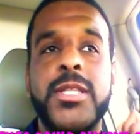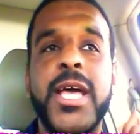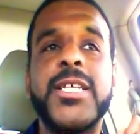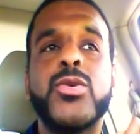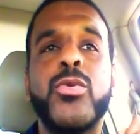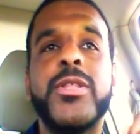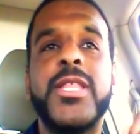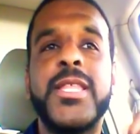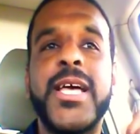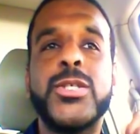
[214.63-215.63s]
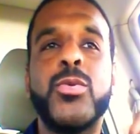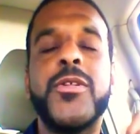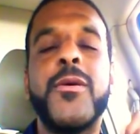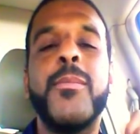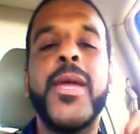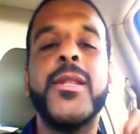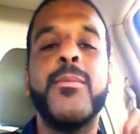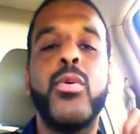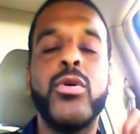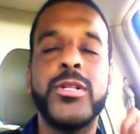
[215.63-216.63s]
That's one of the main
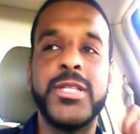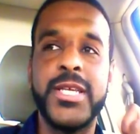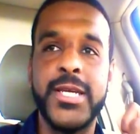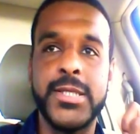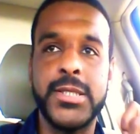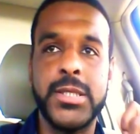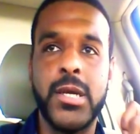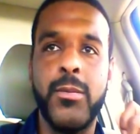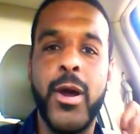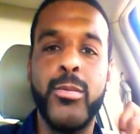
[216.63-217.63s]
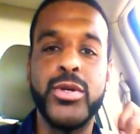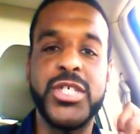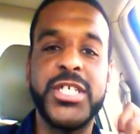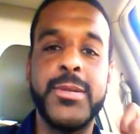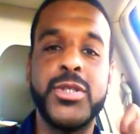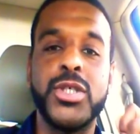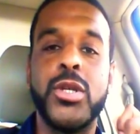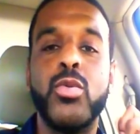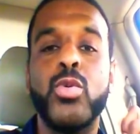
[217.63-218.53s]
important things about perception,